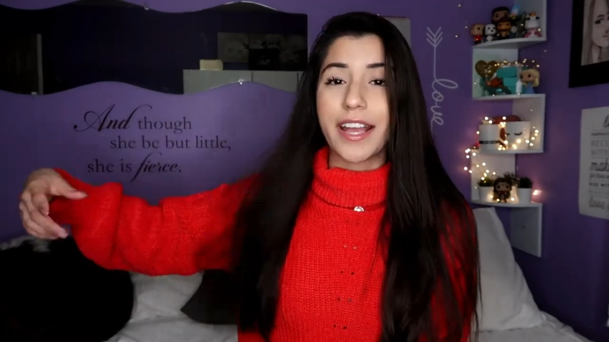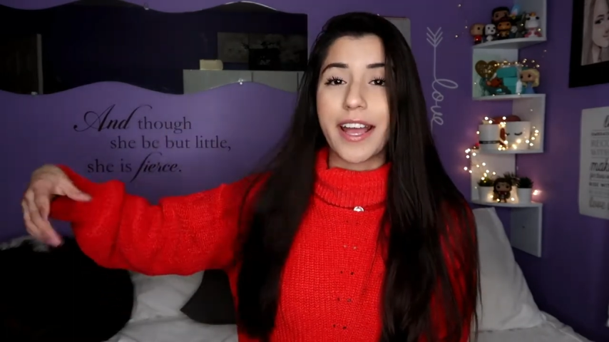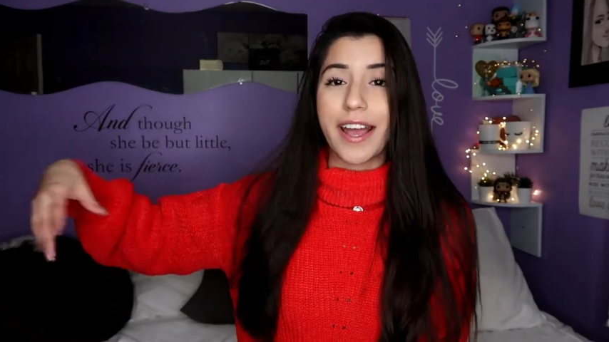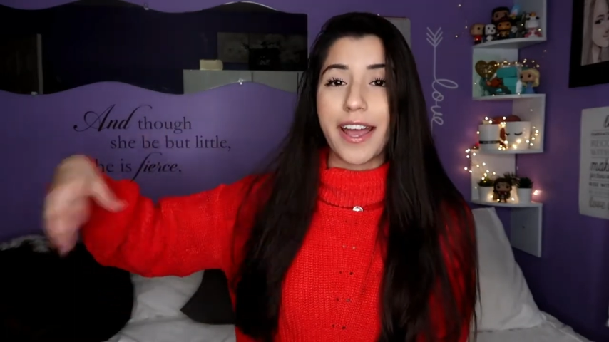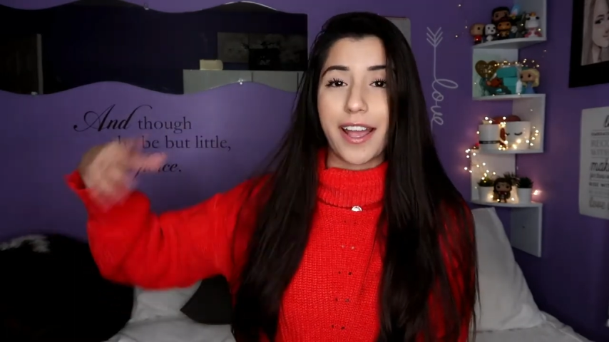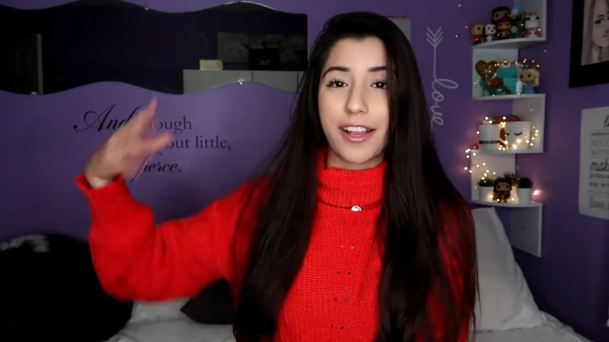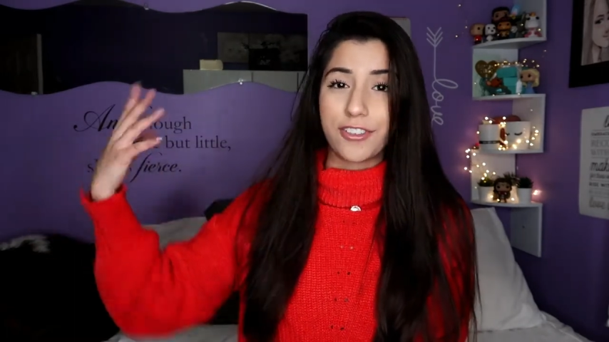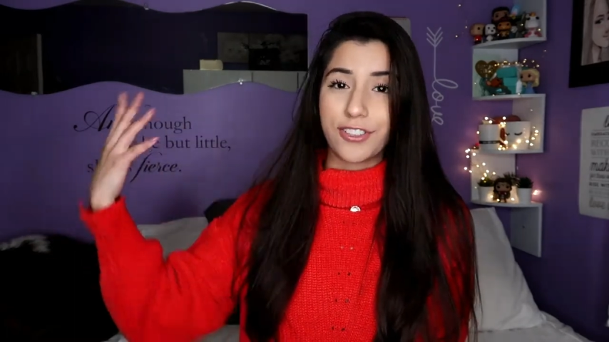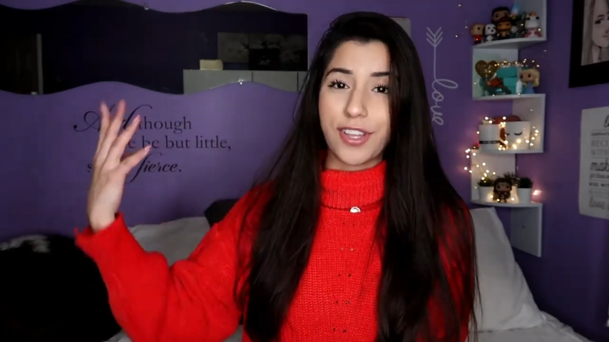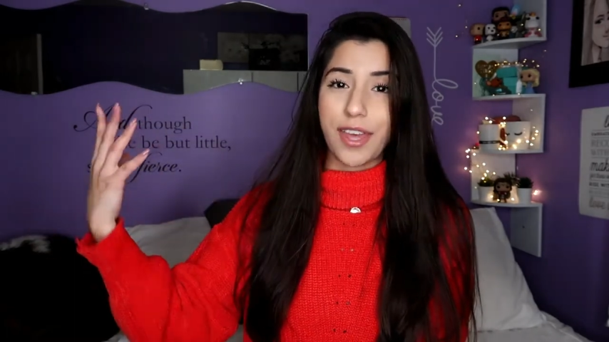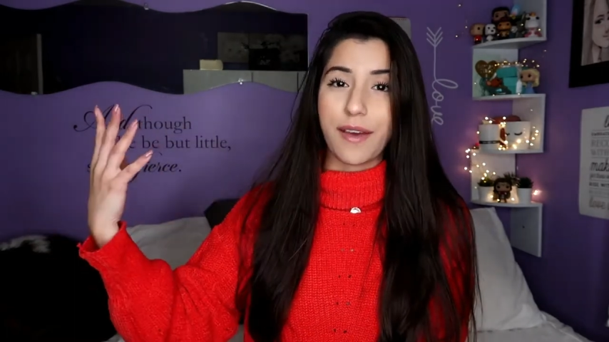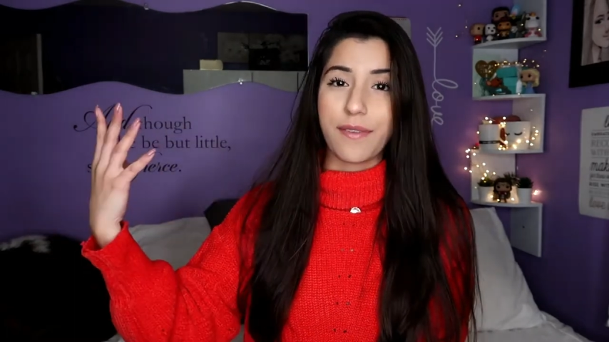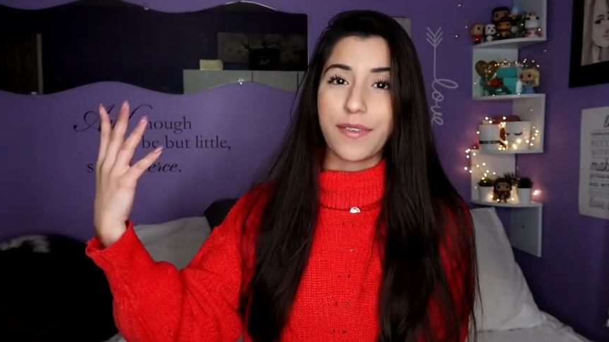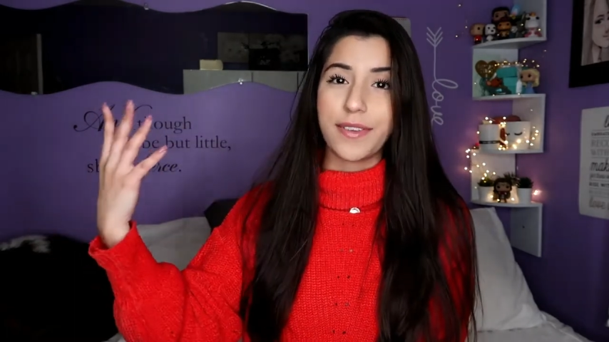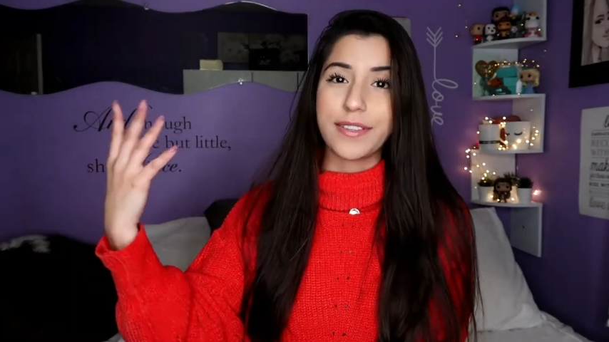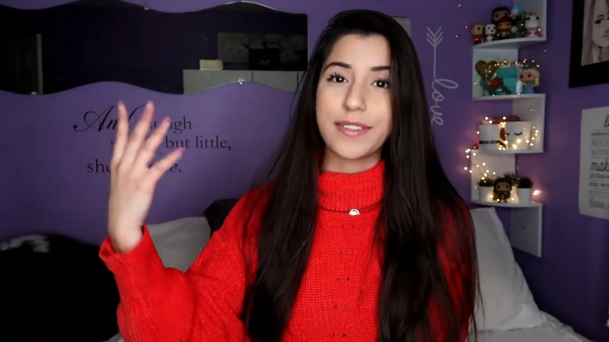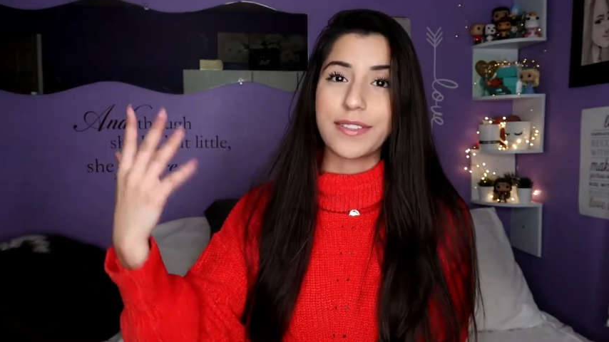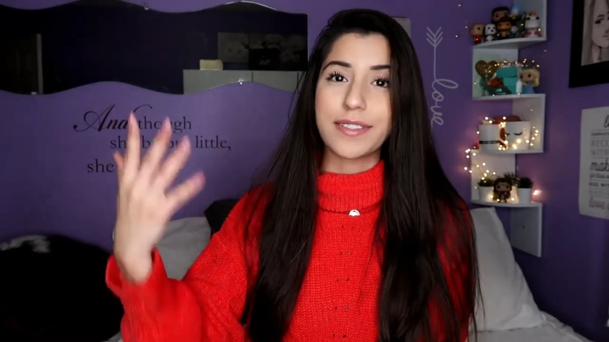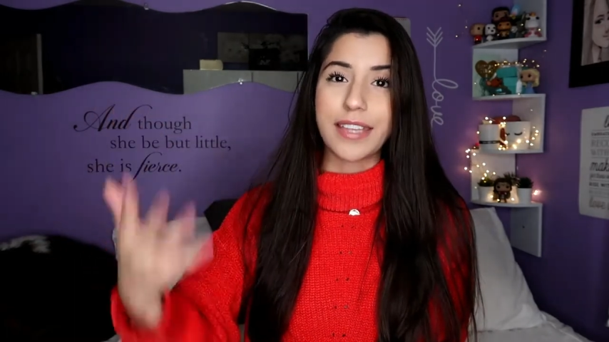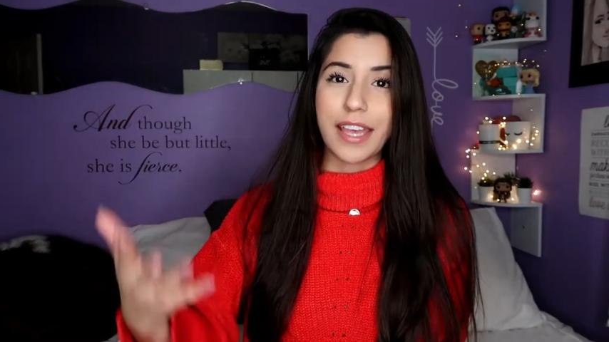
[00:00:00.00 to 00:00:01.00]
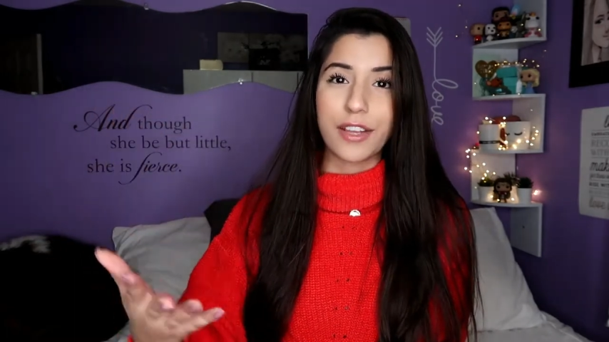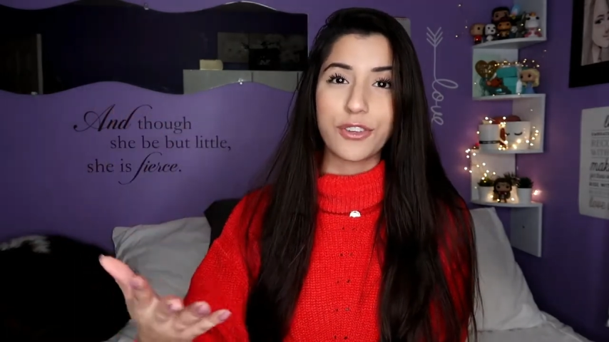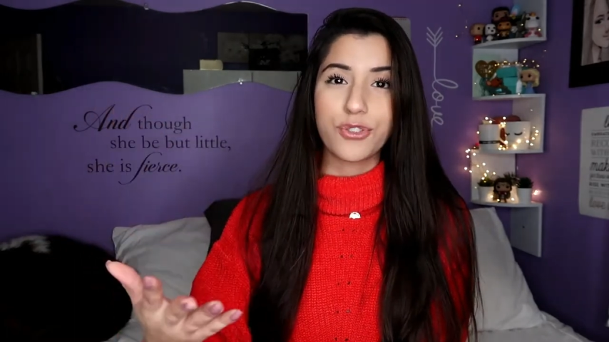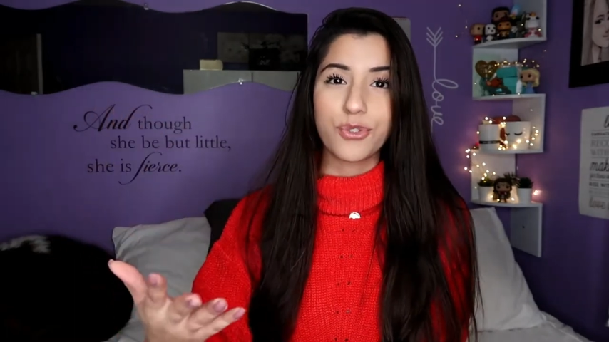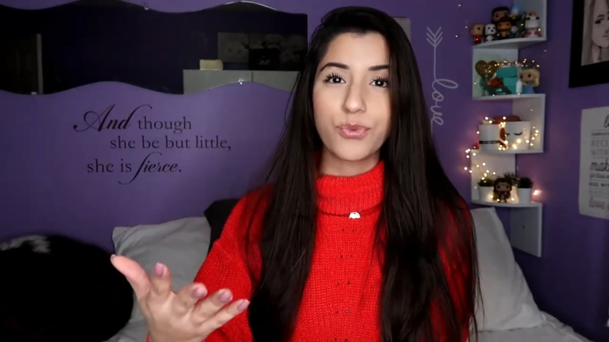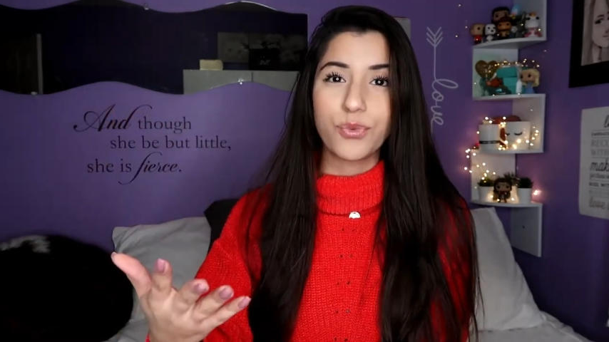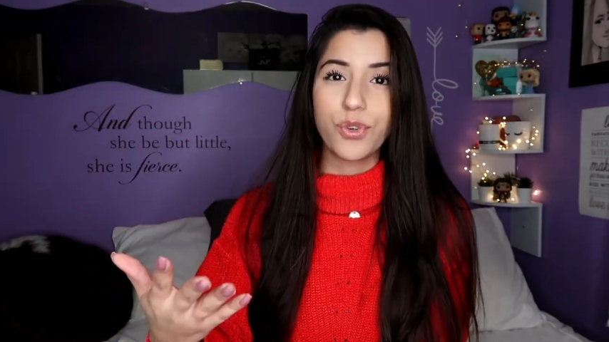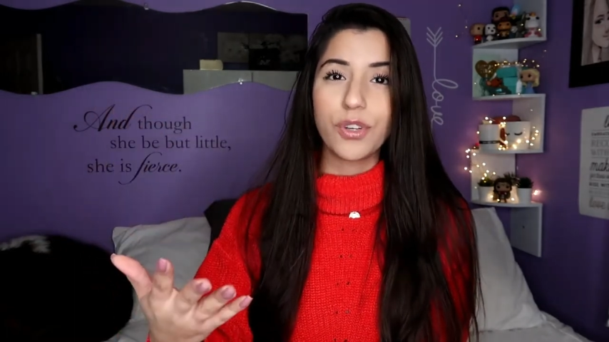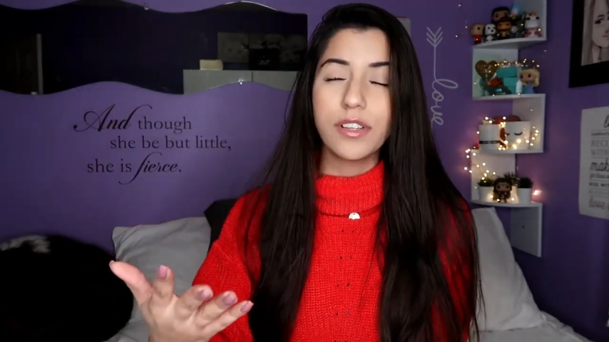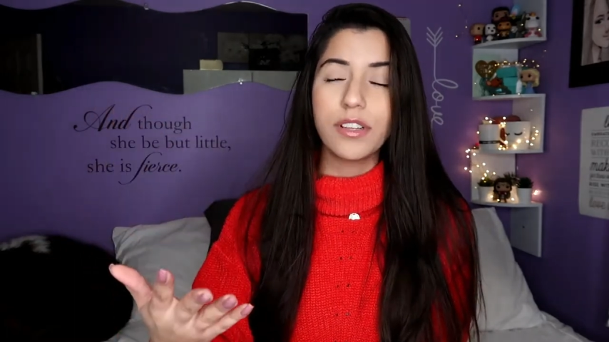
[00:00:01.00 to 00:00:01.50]
I actually have a
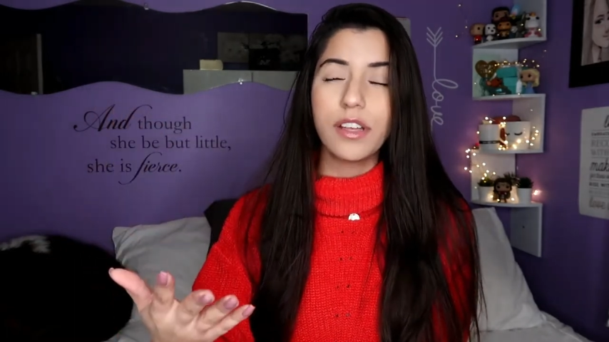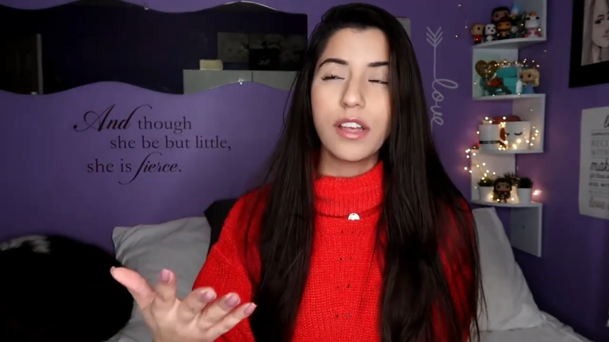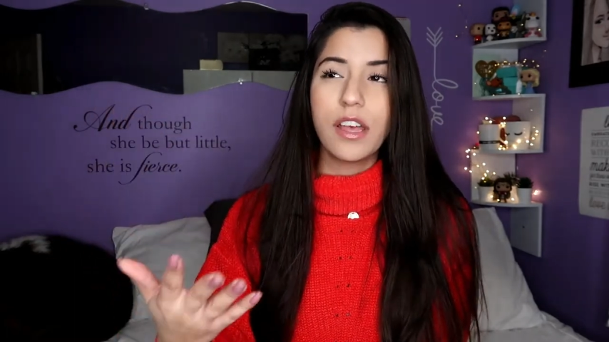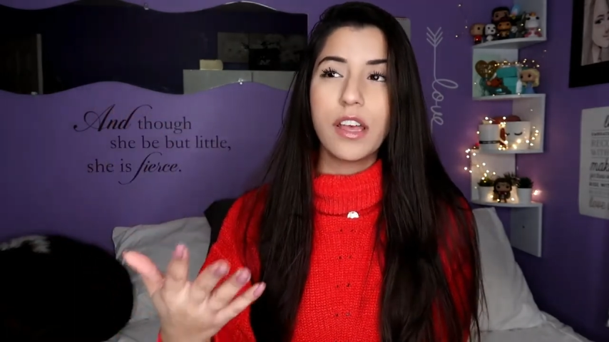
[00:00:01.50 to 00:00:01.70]
schedule.